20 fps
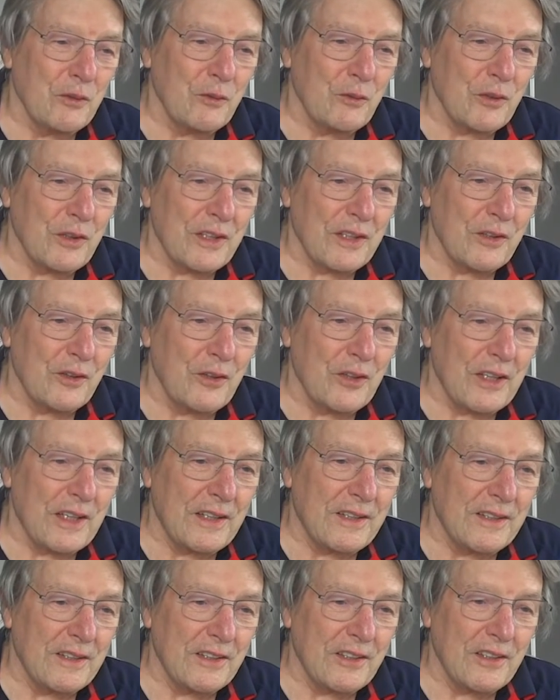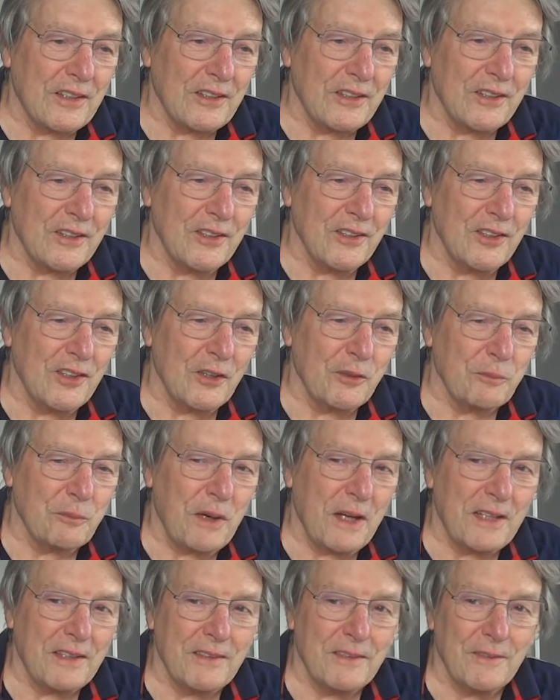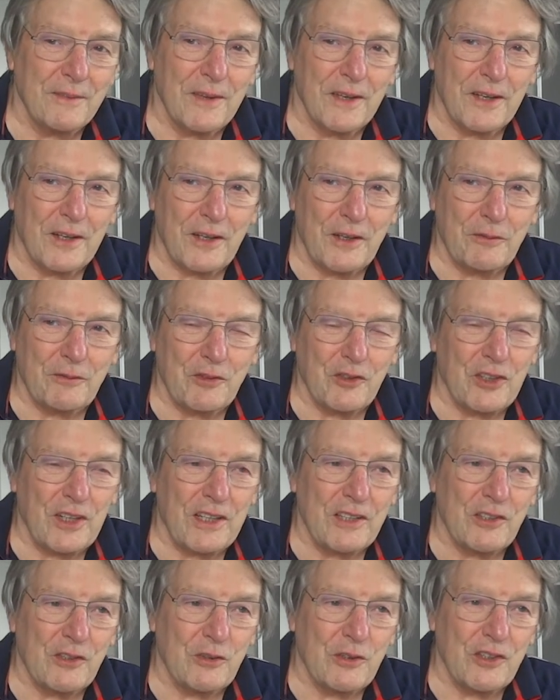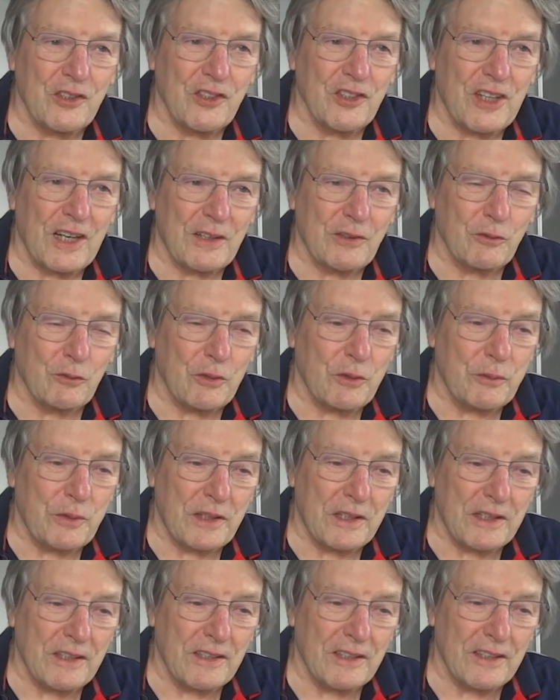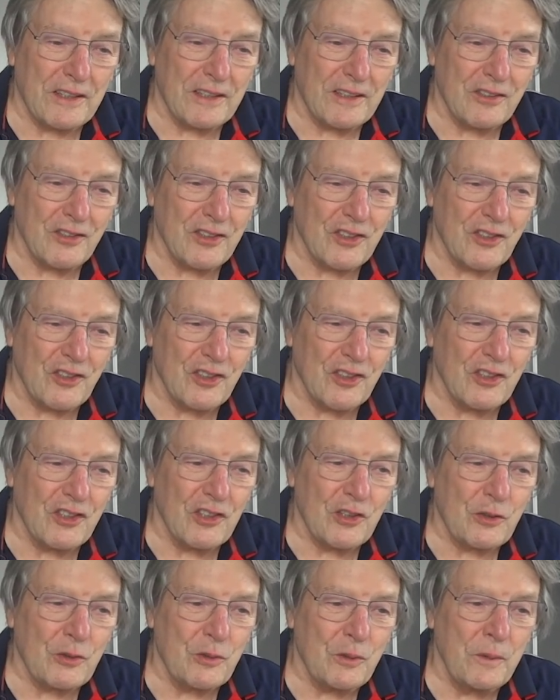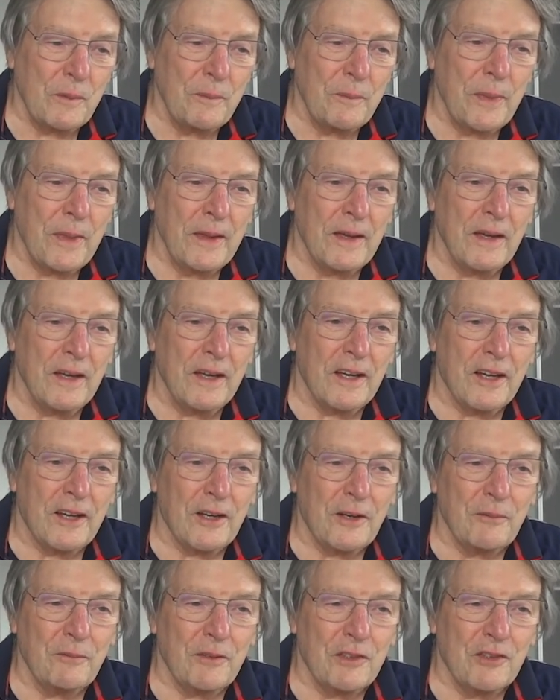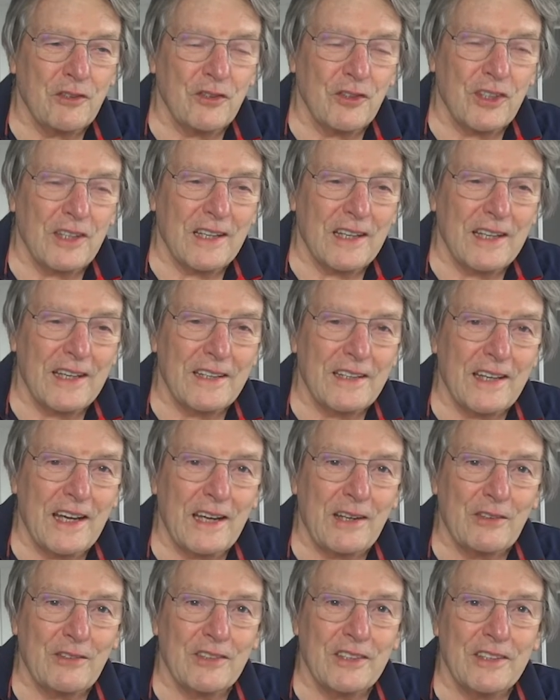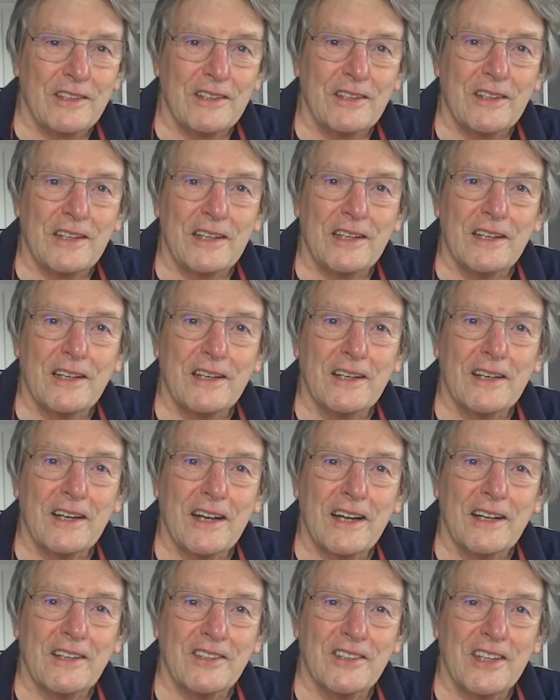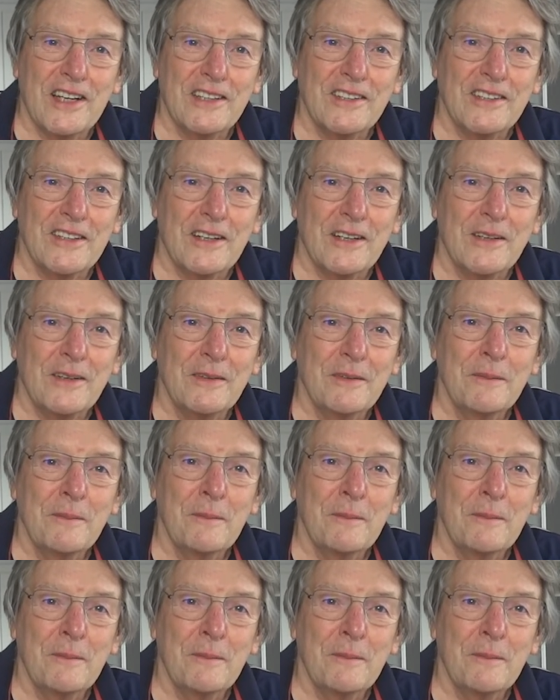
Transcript: what they call it, a young man trying to attract women, as you do. Took a lady out in the Isetta